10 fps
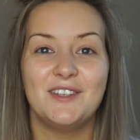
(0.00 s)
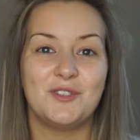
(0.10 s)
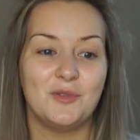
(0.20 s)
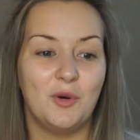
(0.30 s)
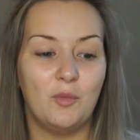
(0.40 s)

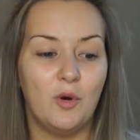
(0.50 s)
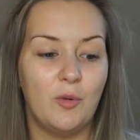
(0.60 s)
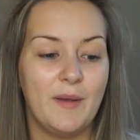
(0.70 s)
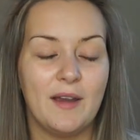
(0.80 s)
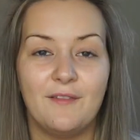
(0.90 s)
So
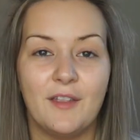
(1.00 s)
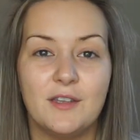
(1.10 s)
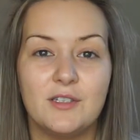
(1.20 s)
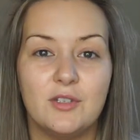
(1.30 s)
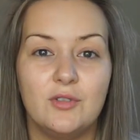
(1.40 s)
what better
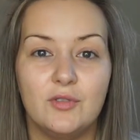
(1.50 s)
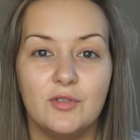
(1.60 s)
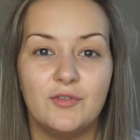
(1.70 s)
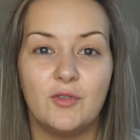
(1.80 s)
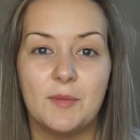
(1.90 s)
villains to
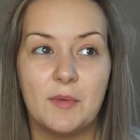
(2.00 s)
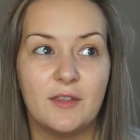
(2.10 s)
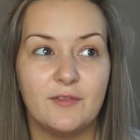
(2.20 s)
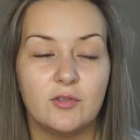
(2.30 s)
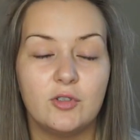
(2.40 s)
do for the
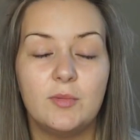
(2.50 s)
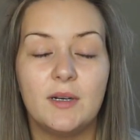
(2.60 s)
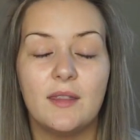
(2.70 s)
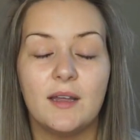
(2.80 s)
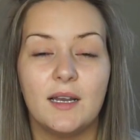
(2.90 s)
month of
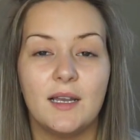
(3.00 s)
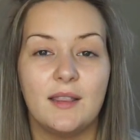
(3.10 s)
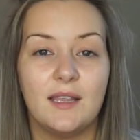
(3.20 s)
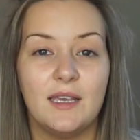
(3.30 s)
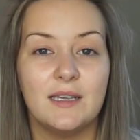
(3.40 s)
October than
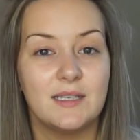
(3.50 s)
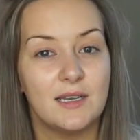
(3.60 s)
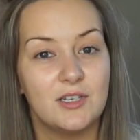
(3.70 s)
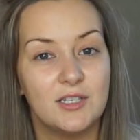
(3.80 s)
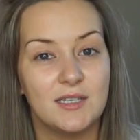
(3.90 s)
the
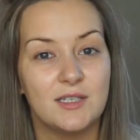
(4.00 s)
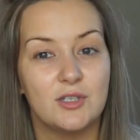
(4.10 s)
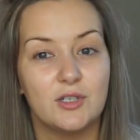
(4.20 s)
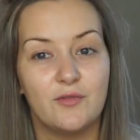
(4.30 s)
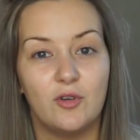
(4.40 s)
Sanderson
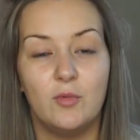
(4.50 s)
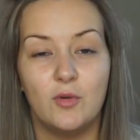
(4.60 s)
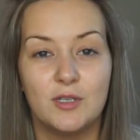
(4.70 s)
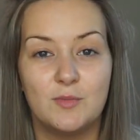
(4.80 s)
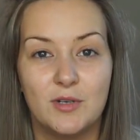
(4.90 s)
sisters from
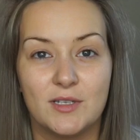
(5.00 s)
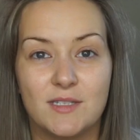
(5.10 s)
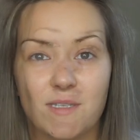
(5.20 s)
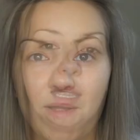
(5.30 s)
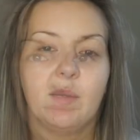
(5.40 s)
Hocus
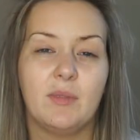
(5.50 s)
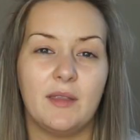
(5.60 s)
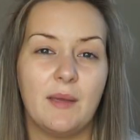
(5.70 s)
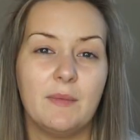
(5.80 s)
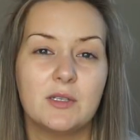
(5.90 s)
Pocus. By the
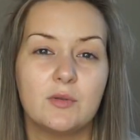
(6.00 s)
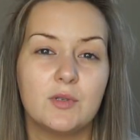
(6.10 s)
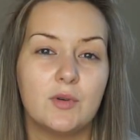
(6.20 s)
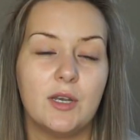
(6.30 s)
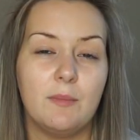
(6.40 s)
time this
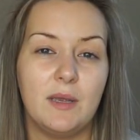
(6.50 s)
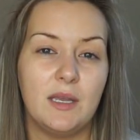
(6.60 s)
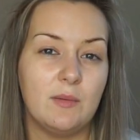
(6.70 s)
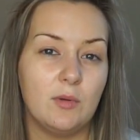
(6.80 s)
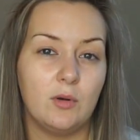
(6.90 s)
goes on,
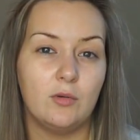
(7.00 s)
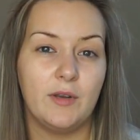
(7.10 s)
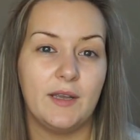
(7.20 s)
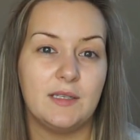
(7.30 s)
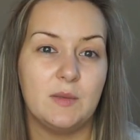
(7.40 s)
Mary will
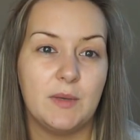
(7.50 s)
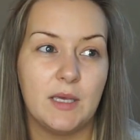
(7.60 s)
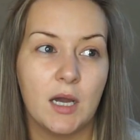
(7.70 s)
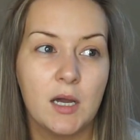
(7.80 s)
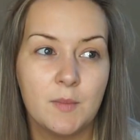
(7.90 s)
already
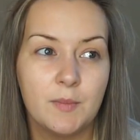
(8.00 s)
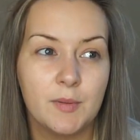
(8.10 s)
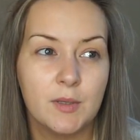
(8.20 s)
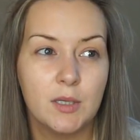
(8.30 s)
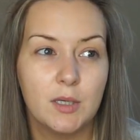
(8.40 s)
be up,
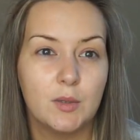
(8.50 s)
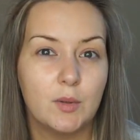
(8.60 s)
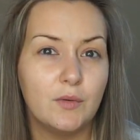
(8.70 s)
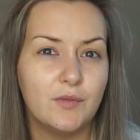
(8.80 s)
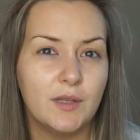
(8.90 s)

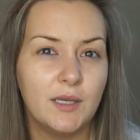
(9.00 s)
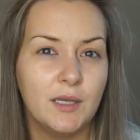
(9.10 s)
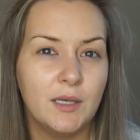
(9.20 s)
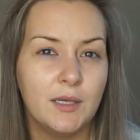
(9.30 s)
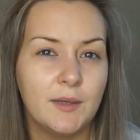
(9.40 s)

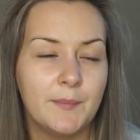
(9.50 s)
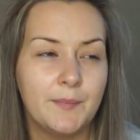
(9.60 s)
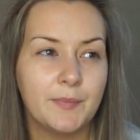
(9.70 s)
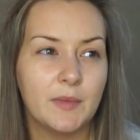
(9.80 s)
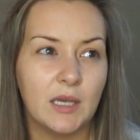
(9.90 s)
hopefully.
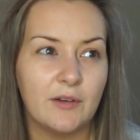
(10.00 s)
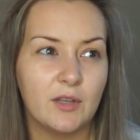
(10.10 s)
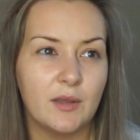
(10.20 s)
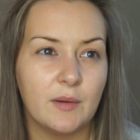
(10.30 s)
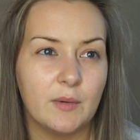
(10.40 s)
Yeah, I've
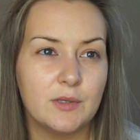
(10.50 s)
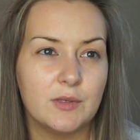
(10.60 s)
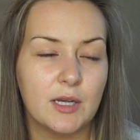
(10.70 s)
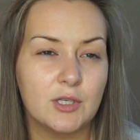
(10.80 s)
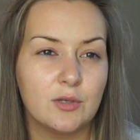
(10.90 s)
done that one,
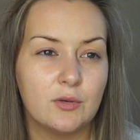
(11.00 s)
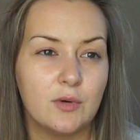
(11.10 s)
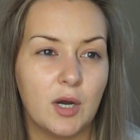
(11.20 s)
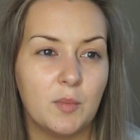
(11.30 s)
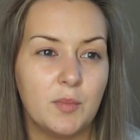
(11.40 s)
so that should
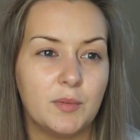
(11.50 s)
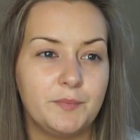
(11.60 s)
go up.